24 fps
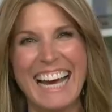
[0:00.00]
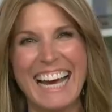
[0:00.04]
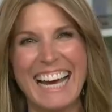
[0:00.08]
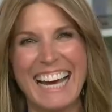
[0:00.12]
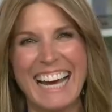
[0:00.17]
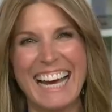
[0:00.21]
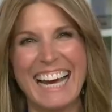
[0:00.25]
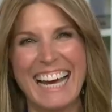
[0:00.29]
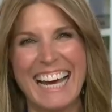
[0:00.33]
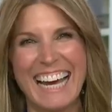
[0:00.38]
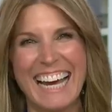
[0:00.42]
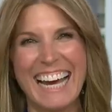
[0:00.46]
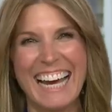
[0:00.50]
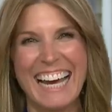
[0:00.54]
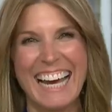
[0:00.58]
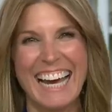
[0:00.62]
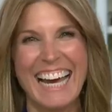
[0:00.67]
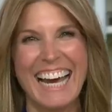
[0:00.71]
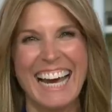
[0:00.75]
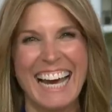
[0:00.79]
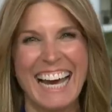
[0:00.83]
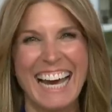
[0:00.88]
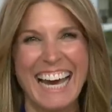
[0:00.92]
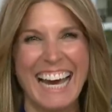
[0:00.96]

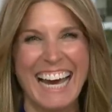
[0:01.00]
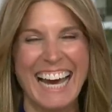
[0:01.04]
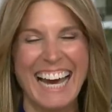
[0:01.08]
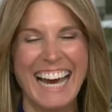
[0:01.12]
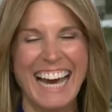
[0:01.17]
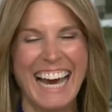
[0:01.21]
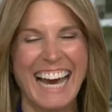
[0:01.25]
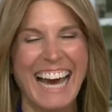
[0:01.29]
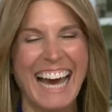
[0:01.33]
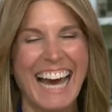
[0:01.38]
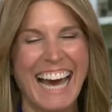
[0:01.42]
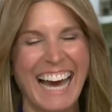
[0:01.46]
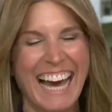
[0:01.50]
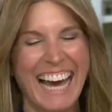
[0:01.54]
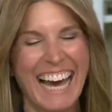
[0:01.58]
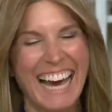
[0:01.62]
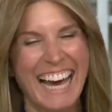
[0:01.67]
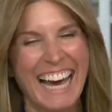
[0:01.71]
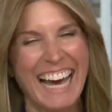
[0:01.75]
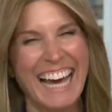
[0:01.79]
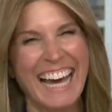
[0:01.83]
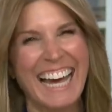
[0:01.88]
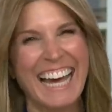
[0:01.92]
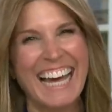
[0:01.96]

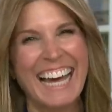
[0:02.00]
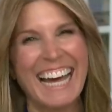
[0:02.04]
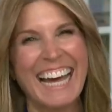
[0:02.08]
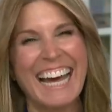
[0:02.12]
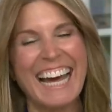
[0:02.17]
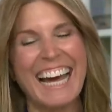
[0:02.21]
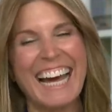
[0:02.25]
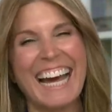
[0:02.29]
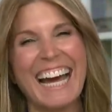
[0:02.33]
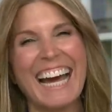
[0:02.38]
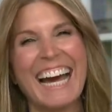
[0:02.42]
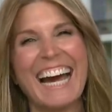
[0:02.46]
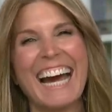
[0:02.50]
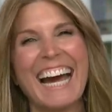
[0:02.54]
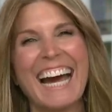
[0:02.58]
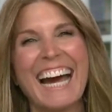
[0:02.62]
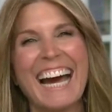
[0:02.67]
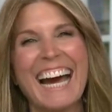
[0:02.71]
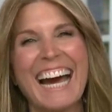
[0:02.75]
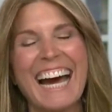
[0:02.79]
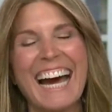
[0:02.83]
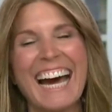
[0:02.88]
This person isn't speaking.